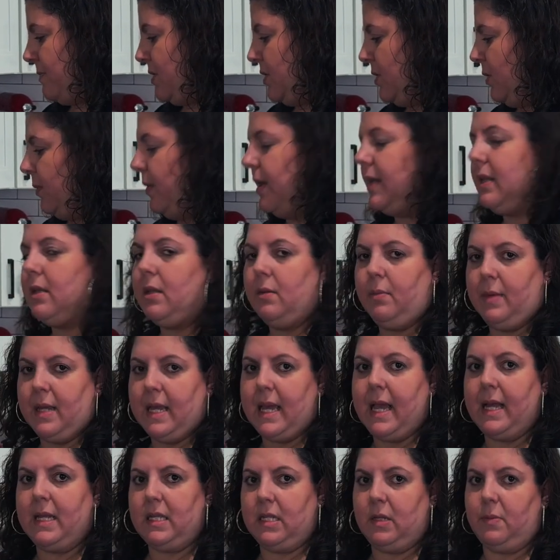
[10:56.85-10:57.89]
You don't want them,
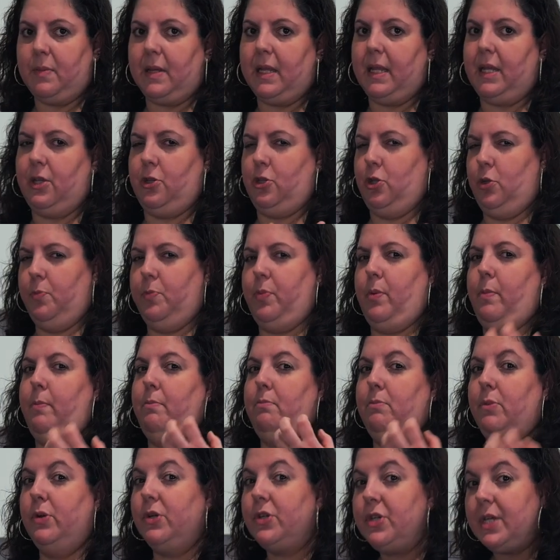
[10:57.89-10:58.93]
again, to be like super
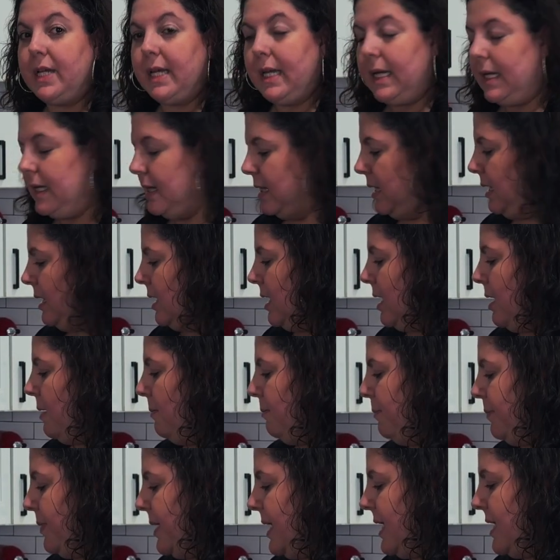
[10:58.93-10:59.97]
mushy,
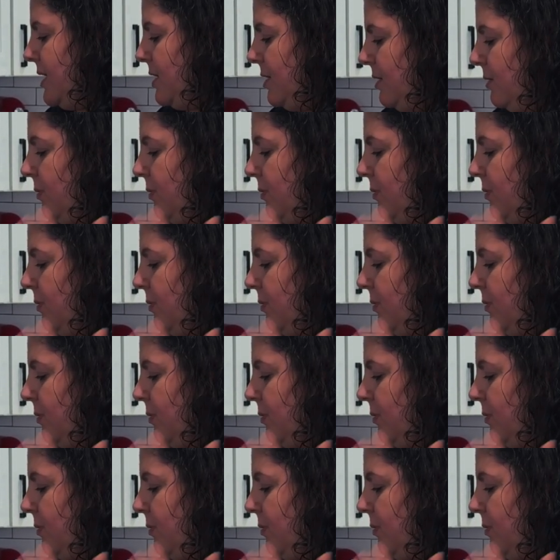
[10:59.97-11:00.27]
but you